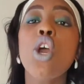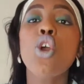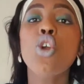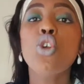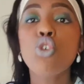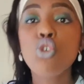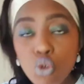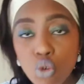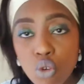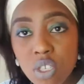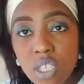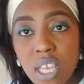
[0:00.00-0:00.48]

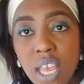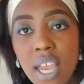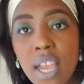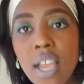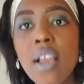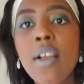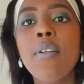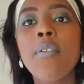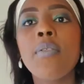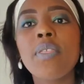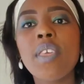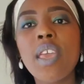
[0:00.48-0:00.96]

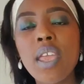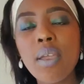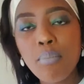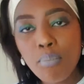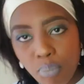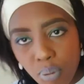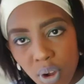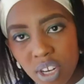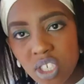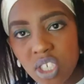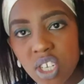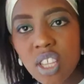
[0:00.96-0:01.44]
using the
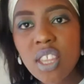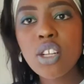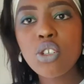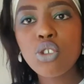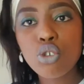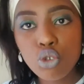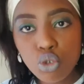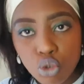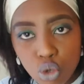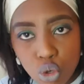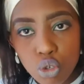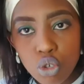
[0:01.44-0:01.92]
impression
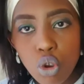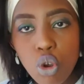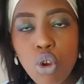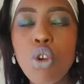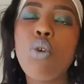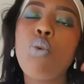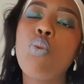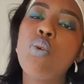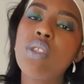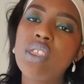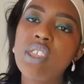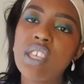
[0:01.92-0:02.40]
that you
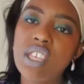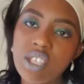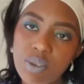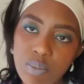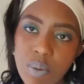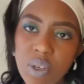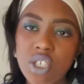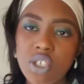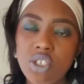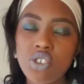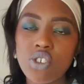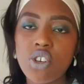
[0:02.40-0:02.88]
took with the
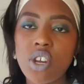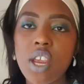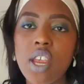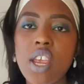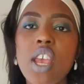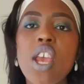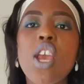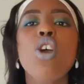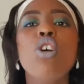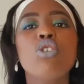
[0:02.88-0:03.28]
special tray.